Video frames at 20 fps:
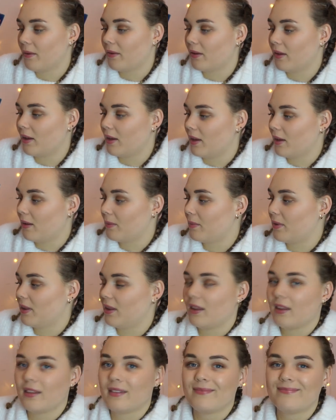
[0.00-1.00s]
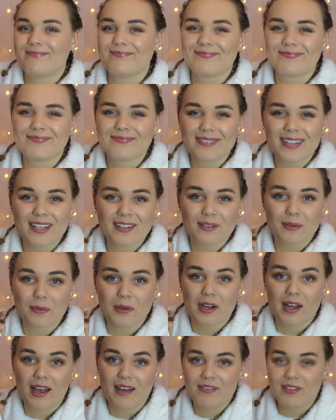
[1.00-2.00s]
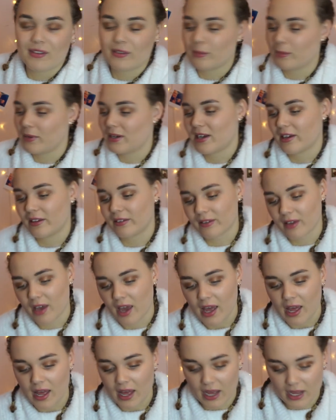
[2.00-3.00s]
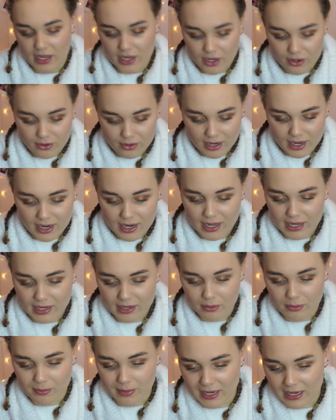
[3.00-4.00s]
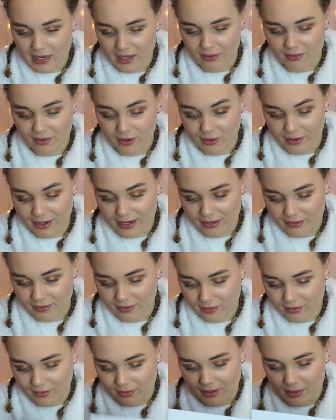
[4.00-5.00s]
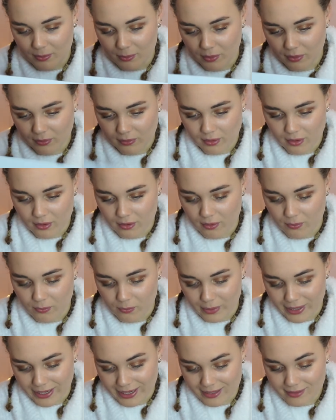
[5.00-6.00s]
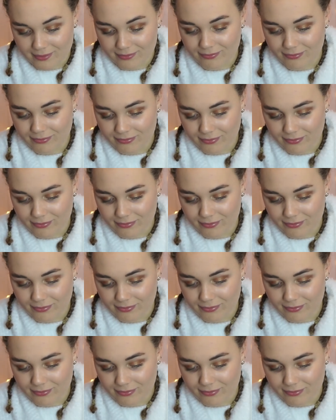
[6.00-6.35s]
I can get one. So I'm going to have this on my desk at uni and it will make life a lot easier to see what's going on when.